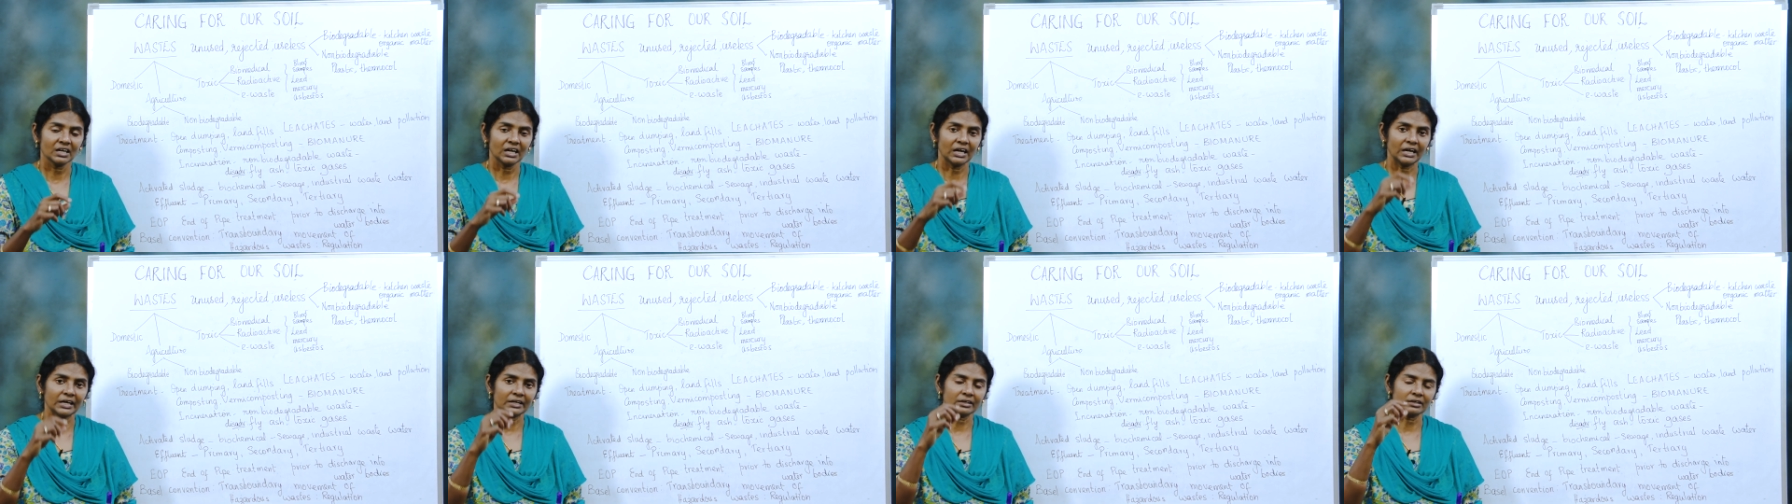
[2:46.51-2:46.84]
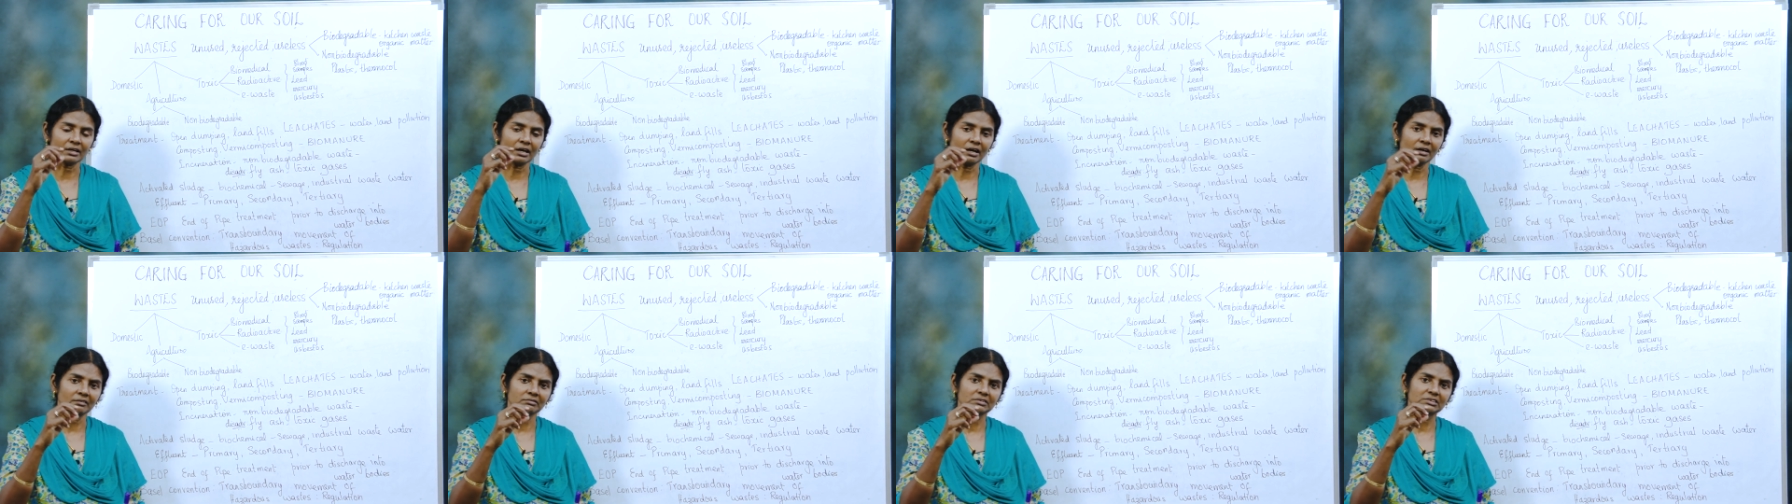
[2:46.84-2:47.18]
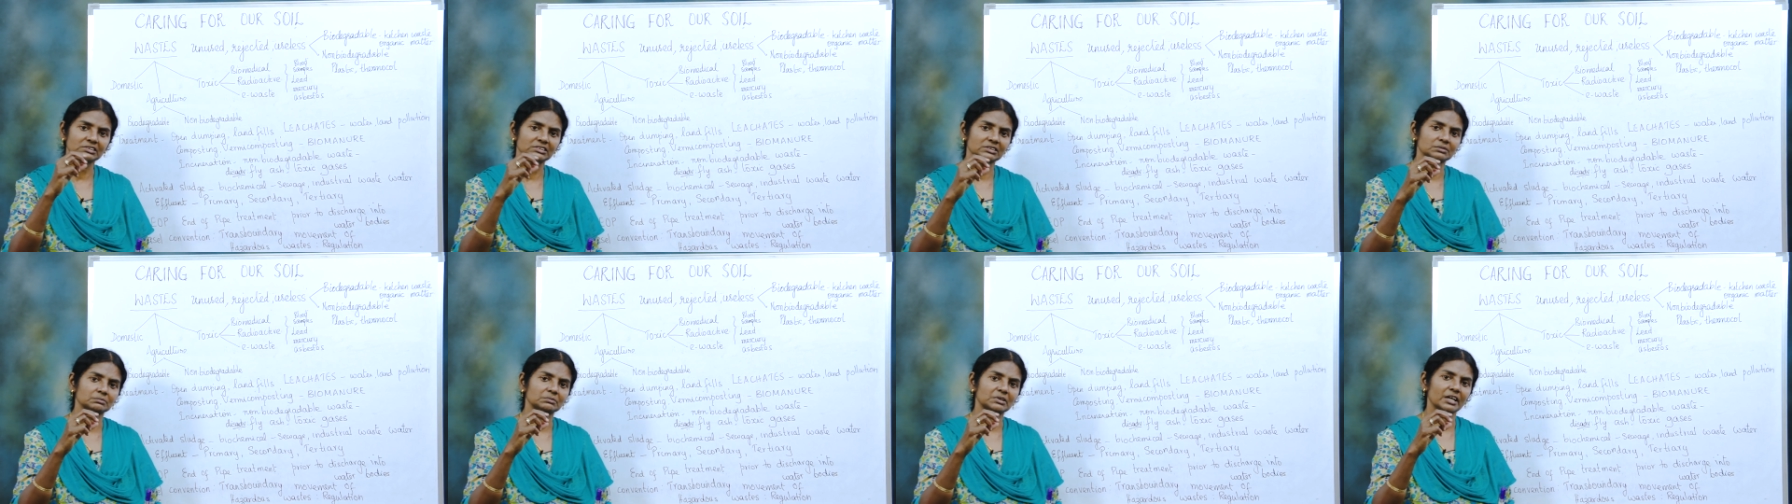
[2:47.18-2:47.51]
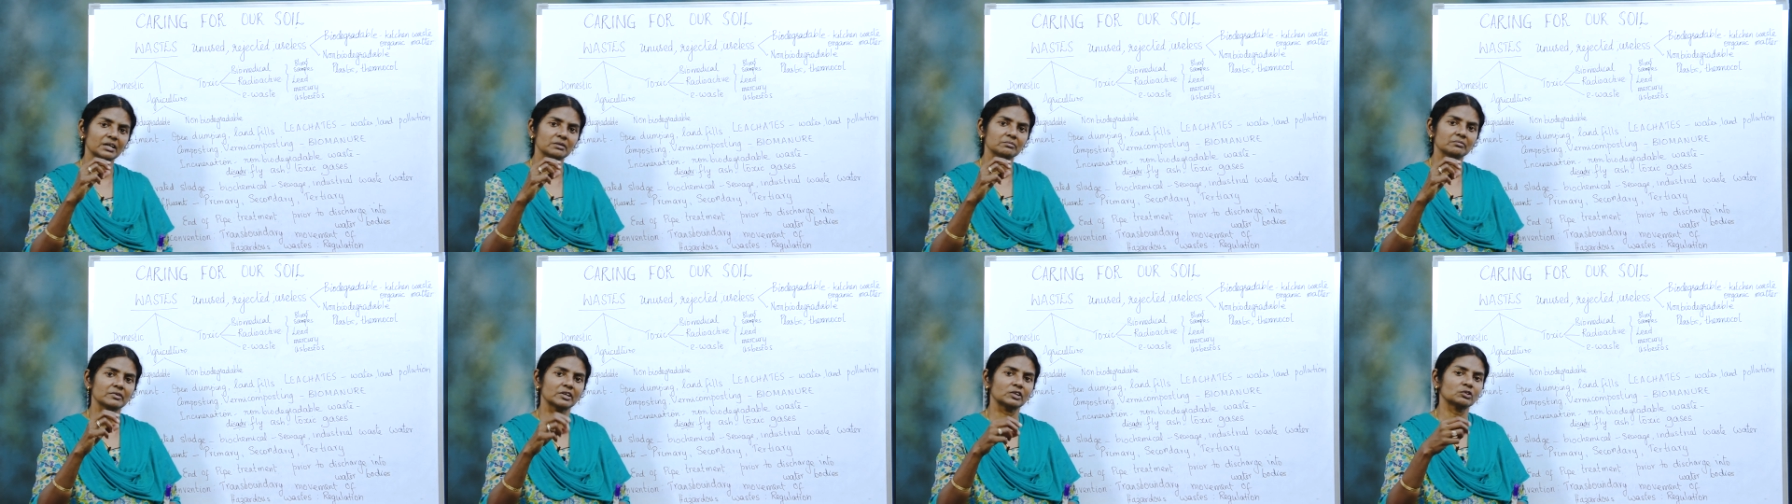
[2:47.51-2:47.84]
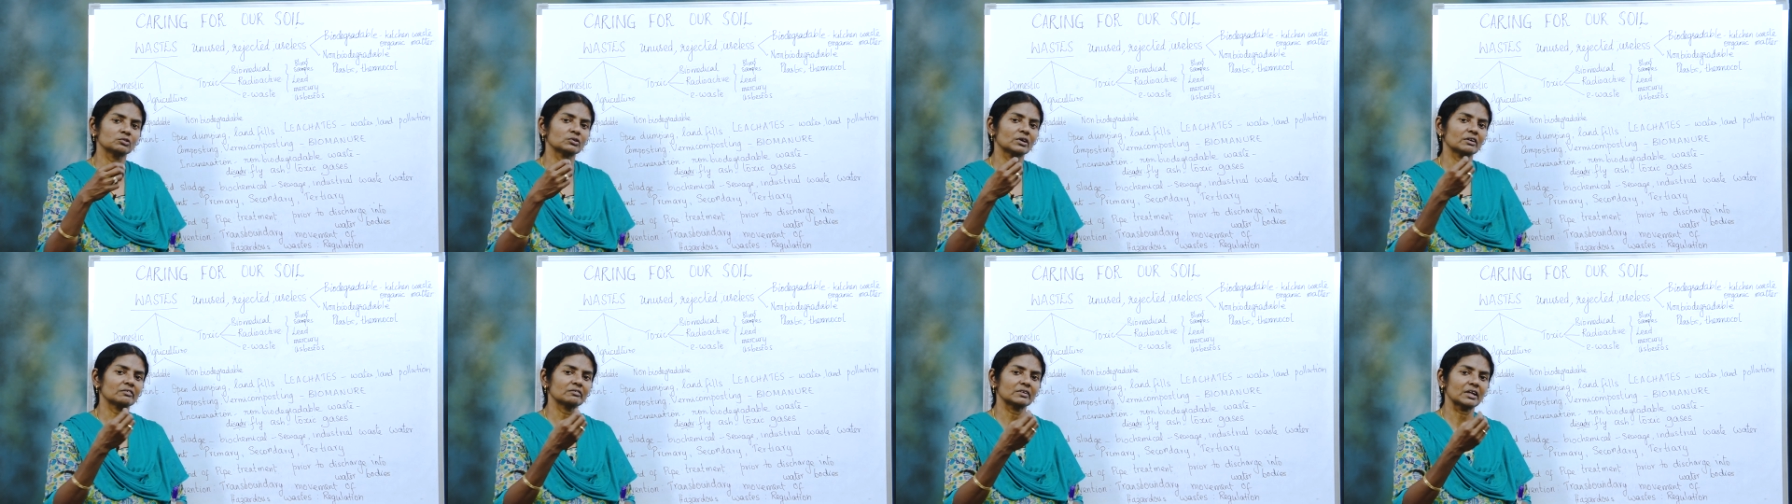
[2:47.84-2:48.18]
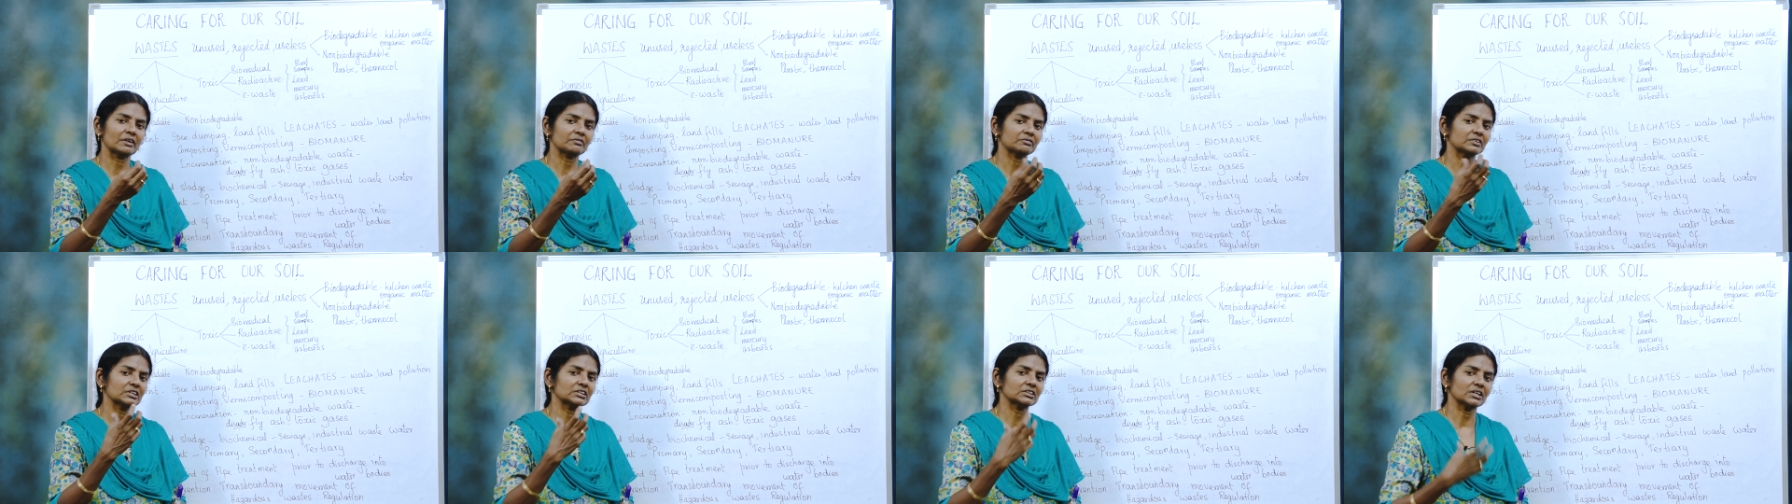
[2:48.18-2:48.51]
and after some time when you have
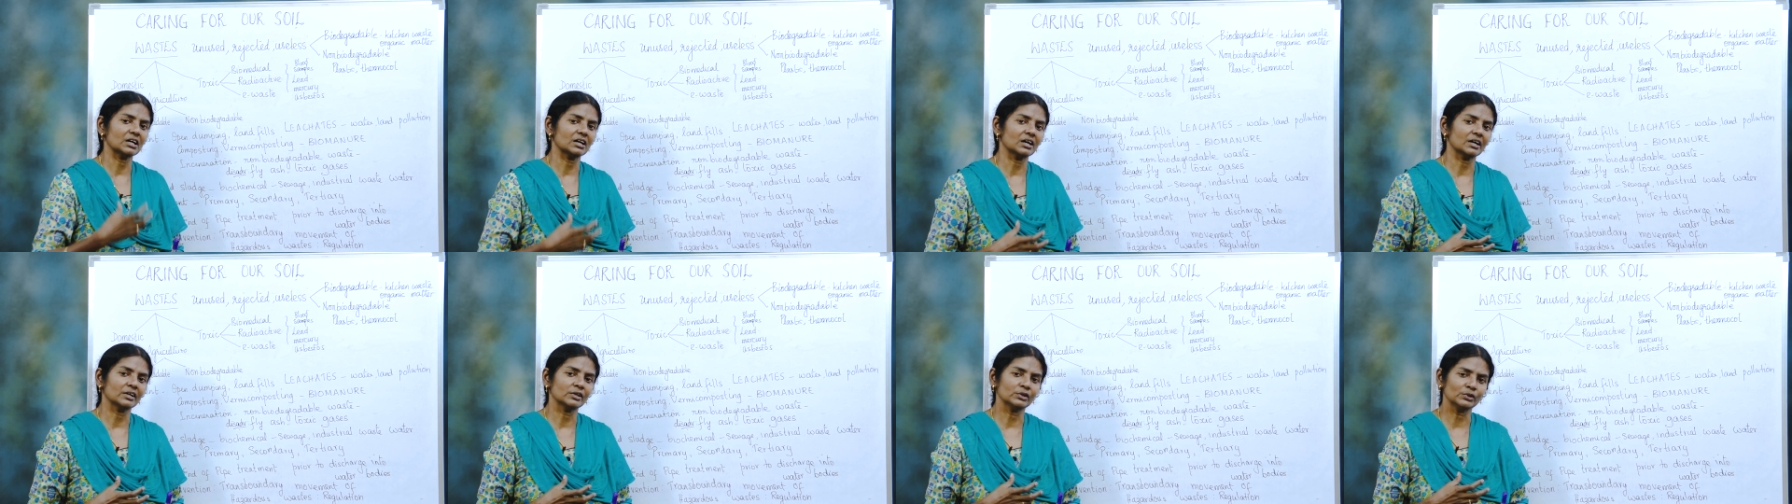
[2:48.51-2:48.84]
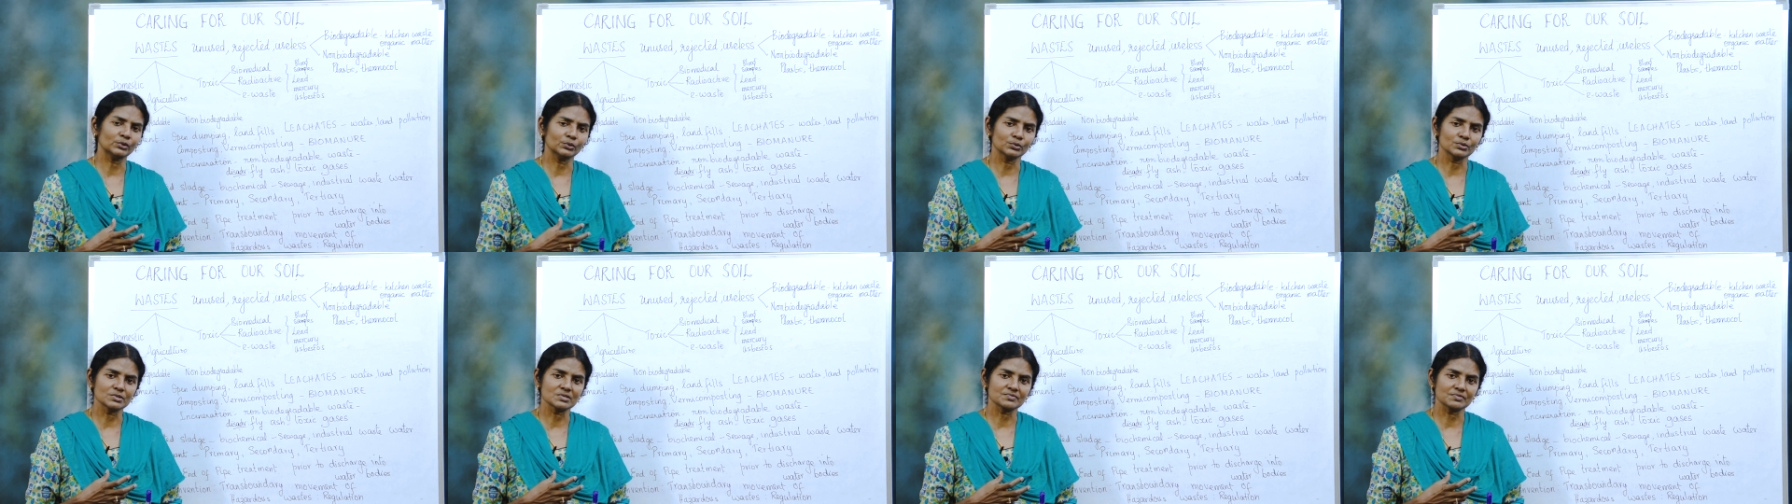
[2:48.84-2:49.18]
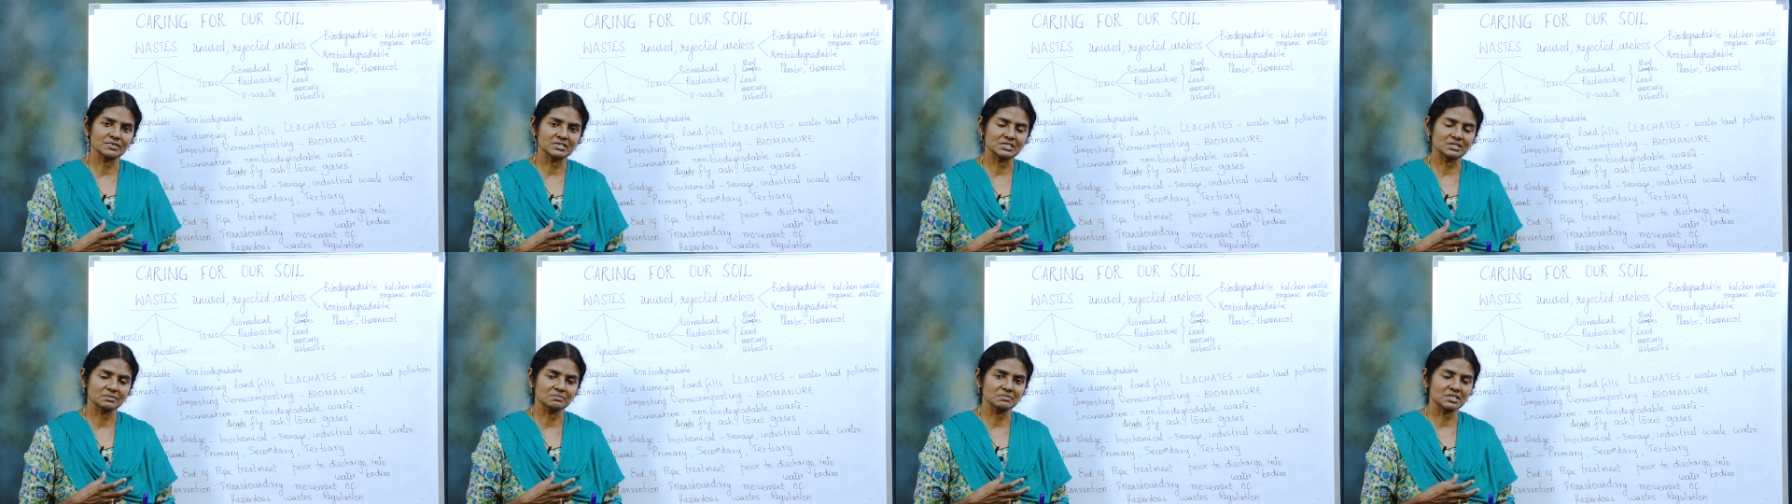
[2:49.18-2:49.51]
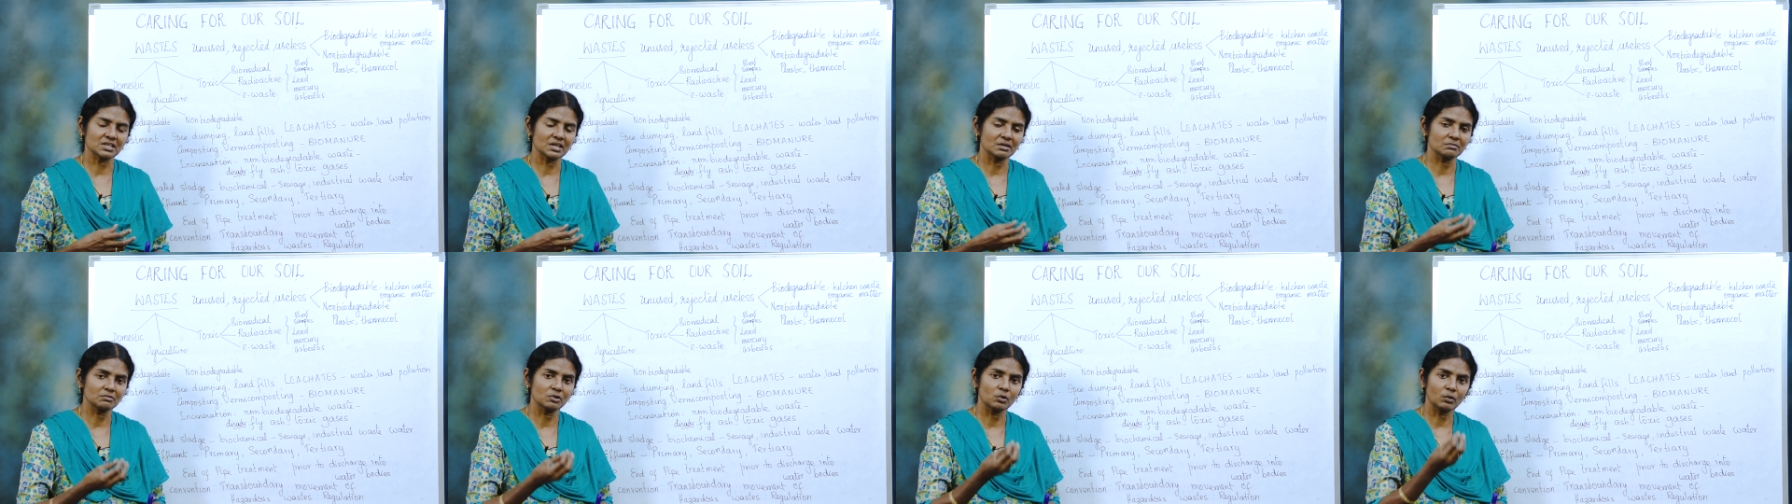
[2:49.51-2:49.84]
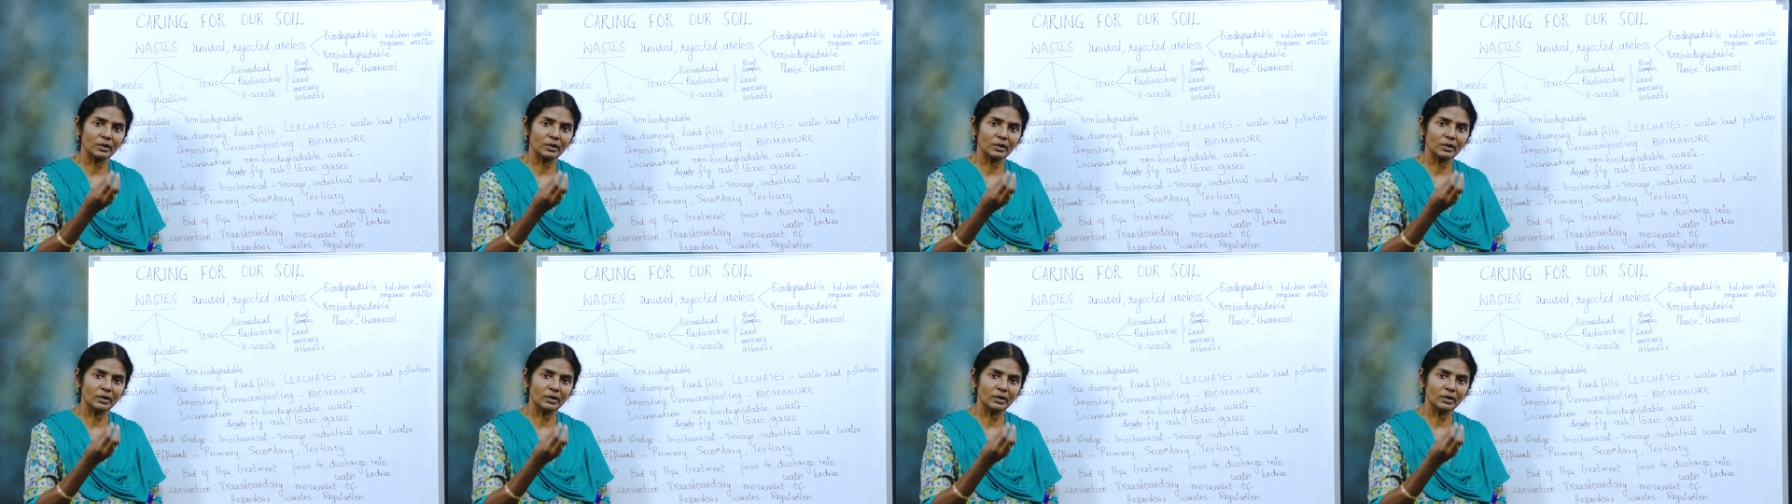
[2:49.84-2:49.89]
left it unused for some time,